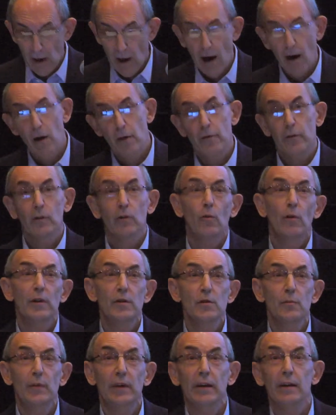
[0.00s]
Are there going
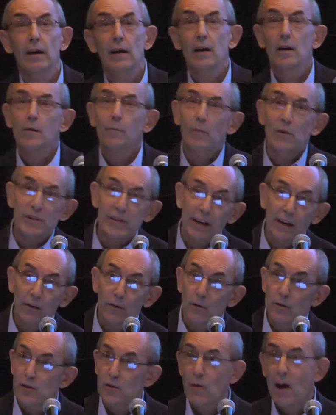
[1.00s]
to be
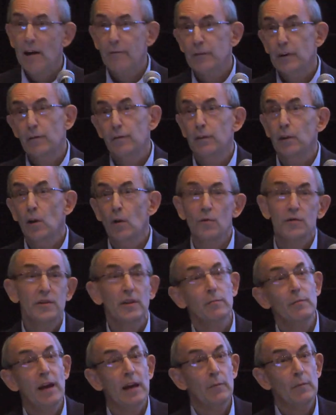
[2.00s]
particular traffic flows
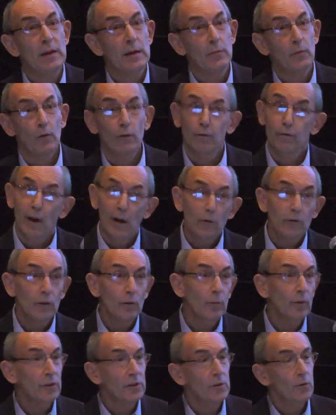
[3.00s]
that make people
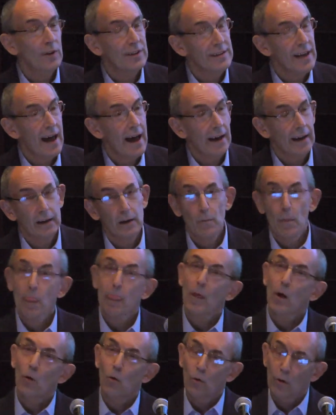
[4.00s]
vulnerable to attack
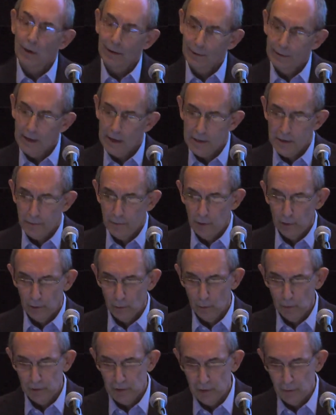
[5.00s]
or less
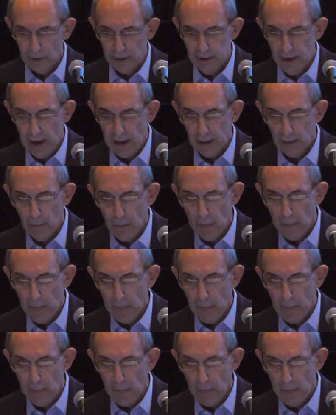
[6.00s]
vulnerable to attack?